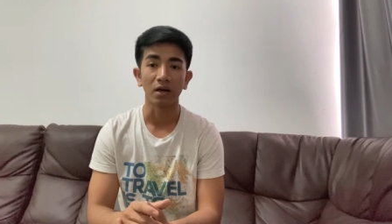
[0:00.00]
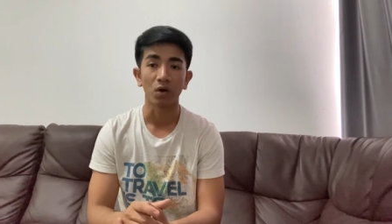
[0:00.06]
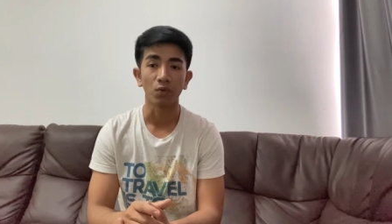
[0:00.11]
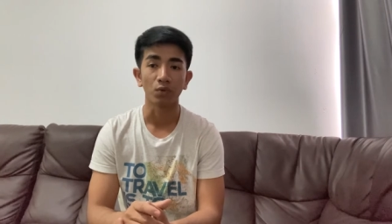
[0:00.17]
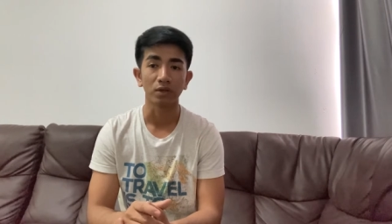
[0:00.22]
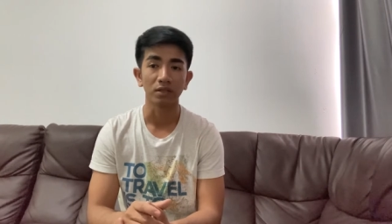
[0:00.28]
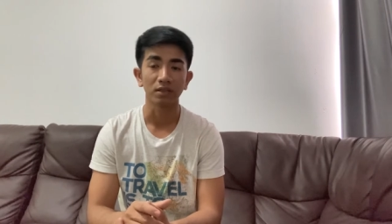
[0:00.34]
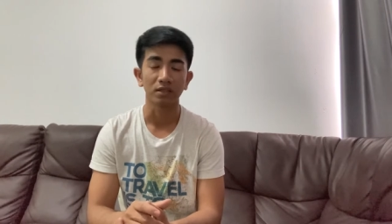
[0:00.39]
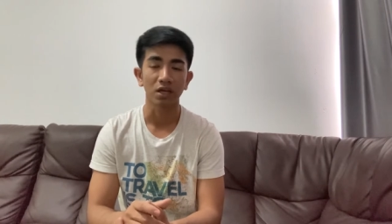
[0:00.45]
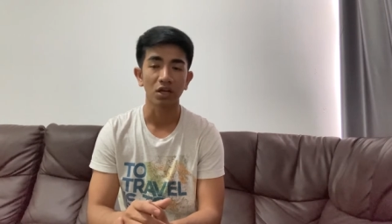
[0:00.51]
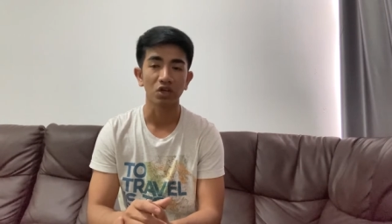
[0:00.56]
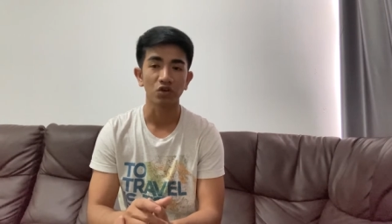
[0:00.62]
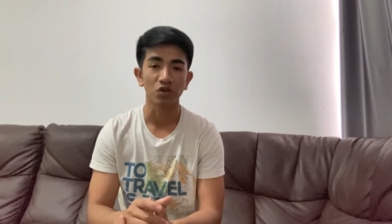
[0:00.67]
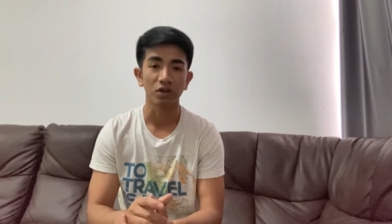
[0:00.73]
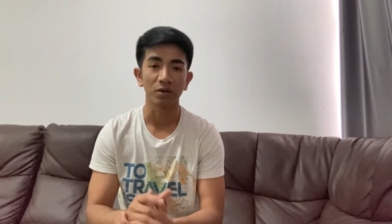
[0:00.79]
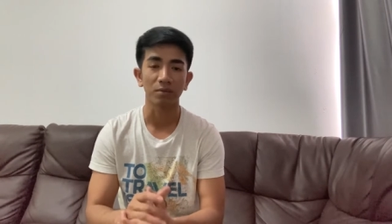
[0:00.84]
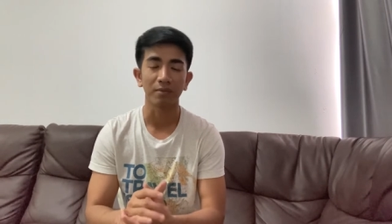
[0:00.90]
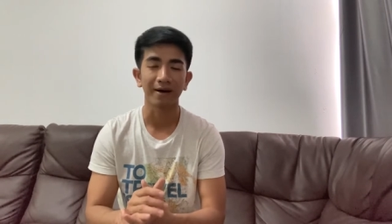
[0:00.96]

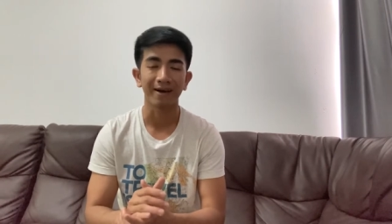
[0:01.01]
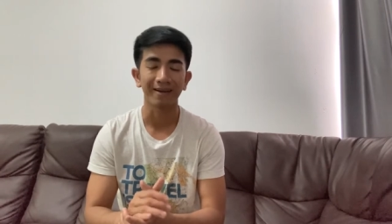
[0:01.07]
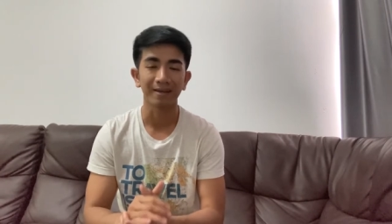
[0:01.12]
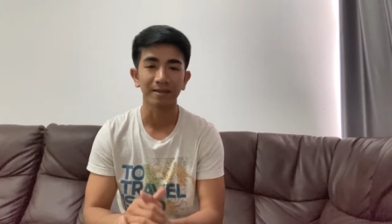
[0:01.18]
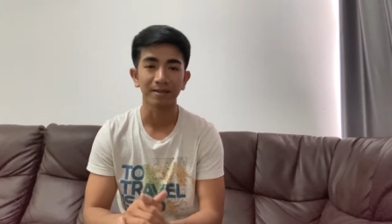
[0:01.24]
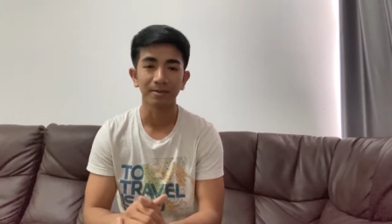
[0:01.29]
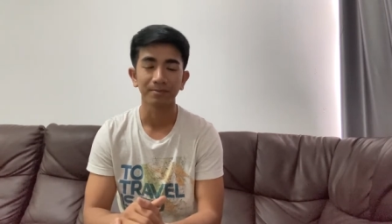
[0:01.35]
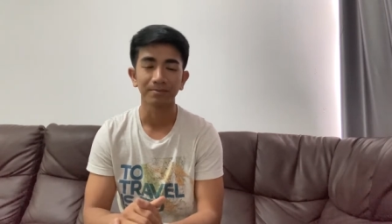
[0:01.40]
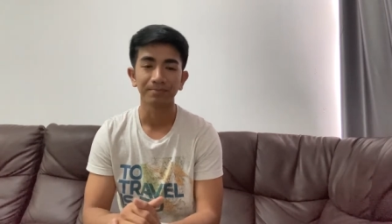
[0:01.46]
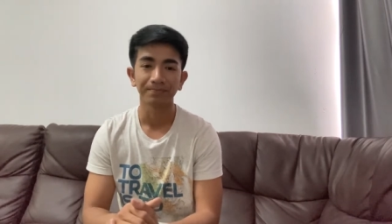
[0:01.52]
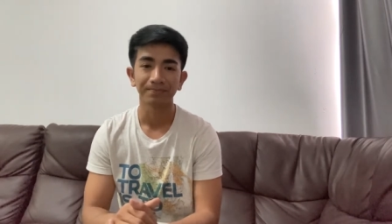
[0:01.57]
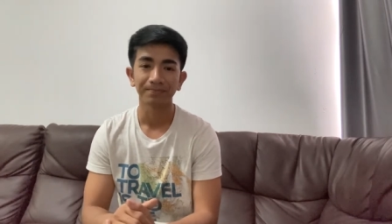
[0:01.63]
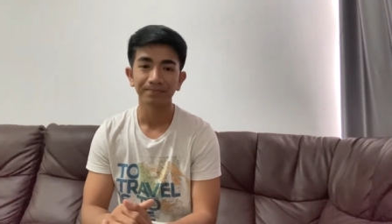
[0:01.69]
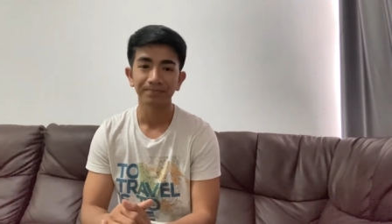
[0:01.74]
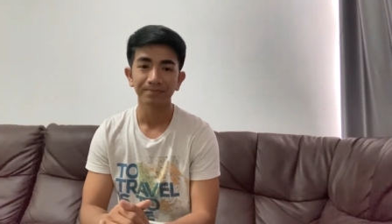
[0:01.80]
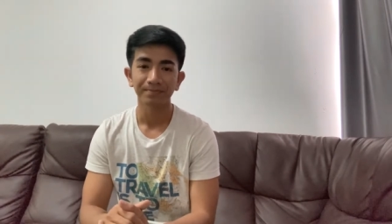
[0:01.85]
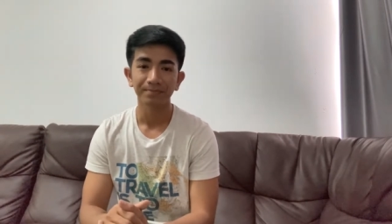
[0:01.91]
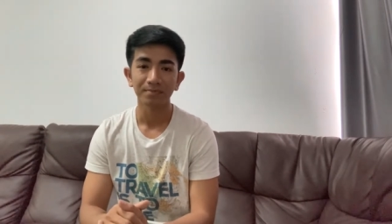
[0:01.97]
orientation in mind,
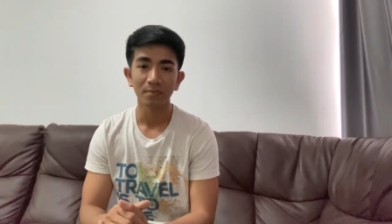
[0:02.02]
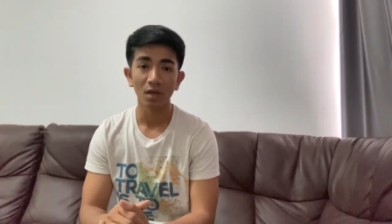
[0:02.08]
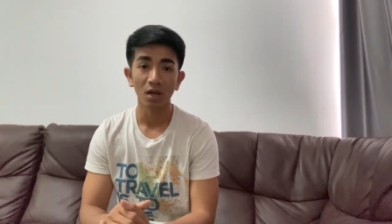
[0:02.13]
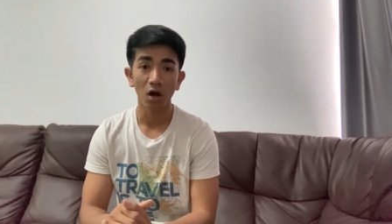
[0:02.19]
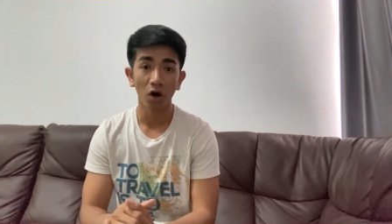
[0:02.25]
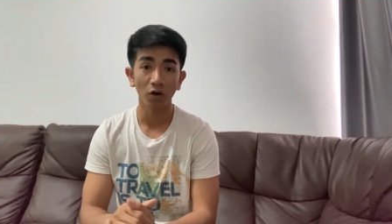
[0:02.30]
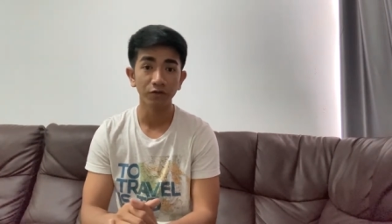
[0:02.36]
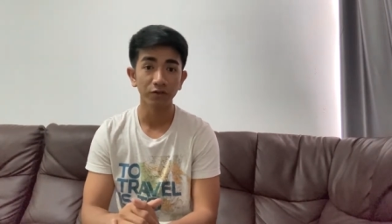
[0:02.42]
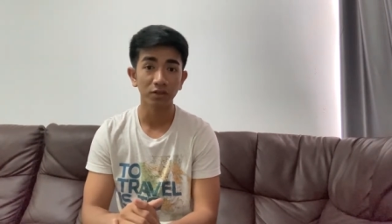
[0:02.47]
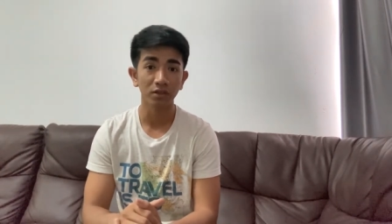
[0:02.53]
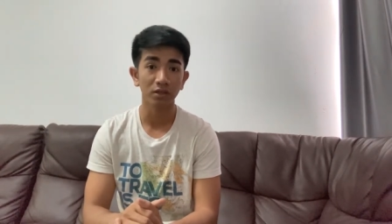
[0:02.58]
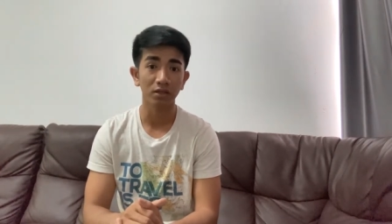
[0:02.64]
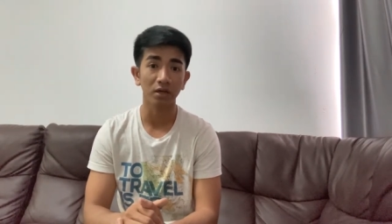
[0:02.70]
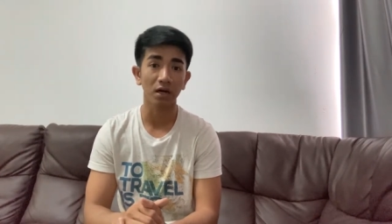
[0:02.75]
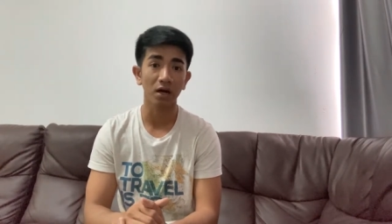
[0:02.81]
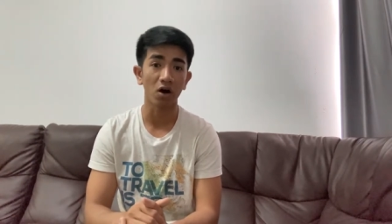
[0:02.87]
often